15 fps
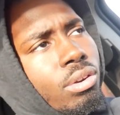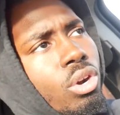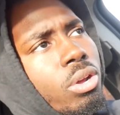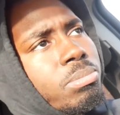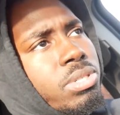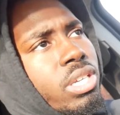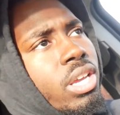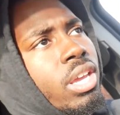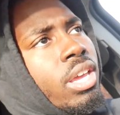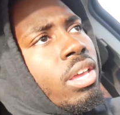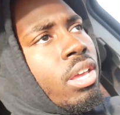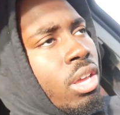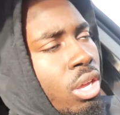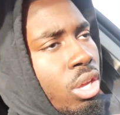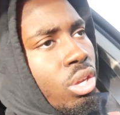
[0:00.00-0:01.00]
You know what I'm
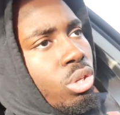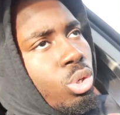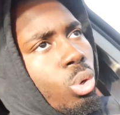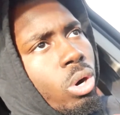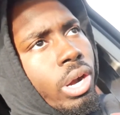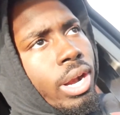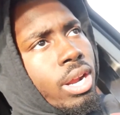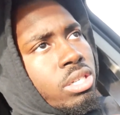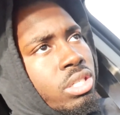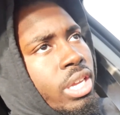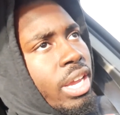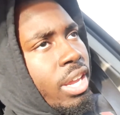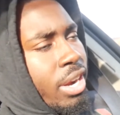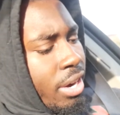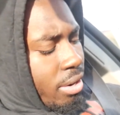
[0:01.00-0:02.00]
saying? DoorDash
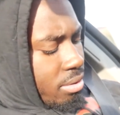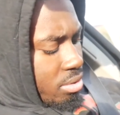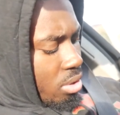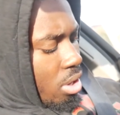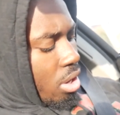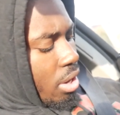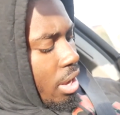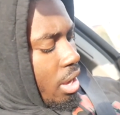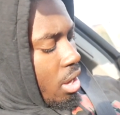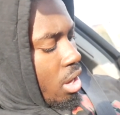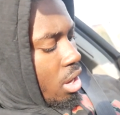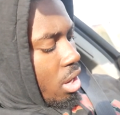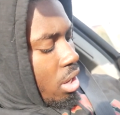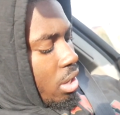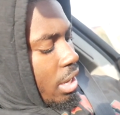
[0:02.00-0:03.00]
take care of all that.
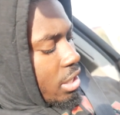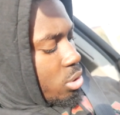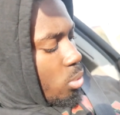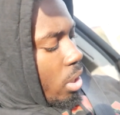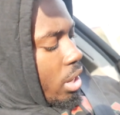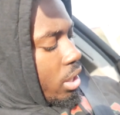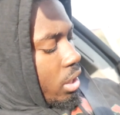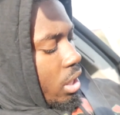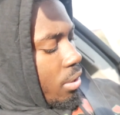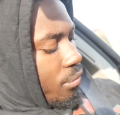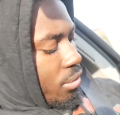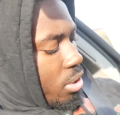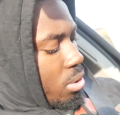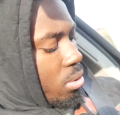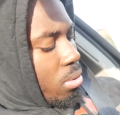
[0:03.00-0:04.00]
And that's why they
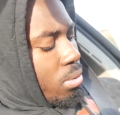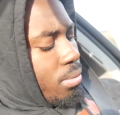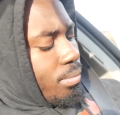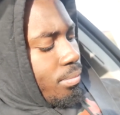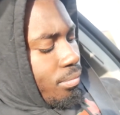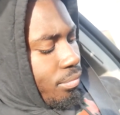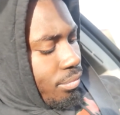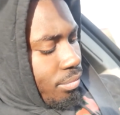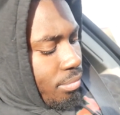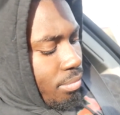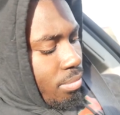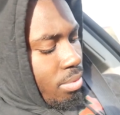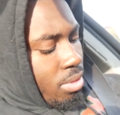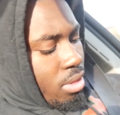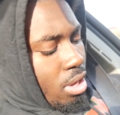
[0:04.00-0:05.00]
give you,
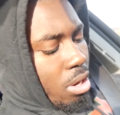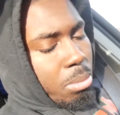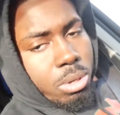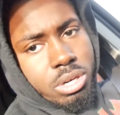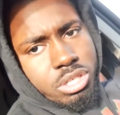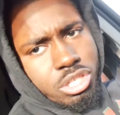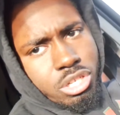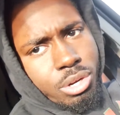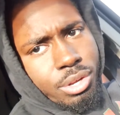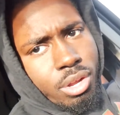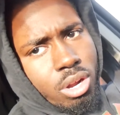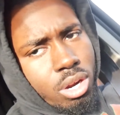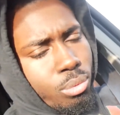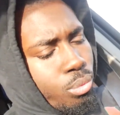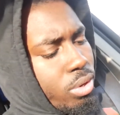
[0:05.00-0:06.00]
I'm going to show
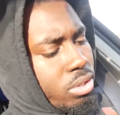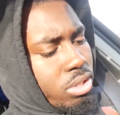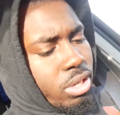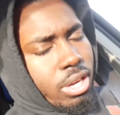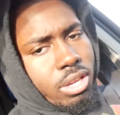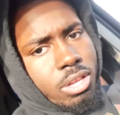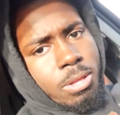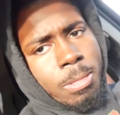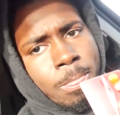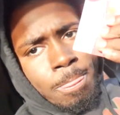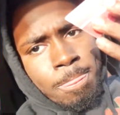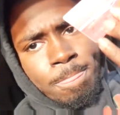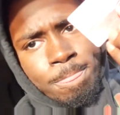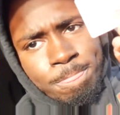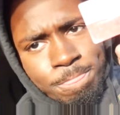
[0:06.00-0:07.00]
y'all in one second,
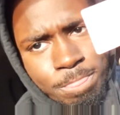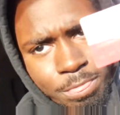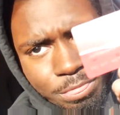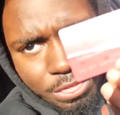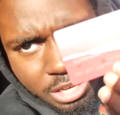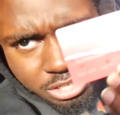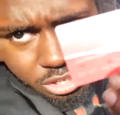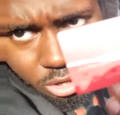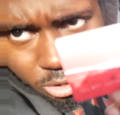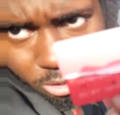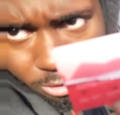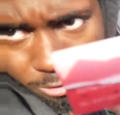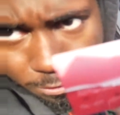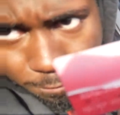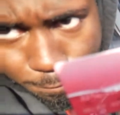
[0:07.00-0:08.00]
this
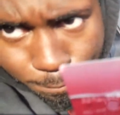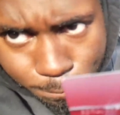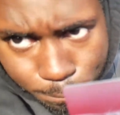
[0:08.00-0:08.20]
card.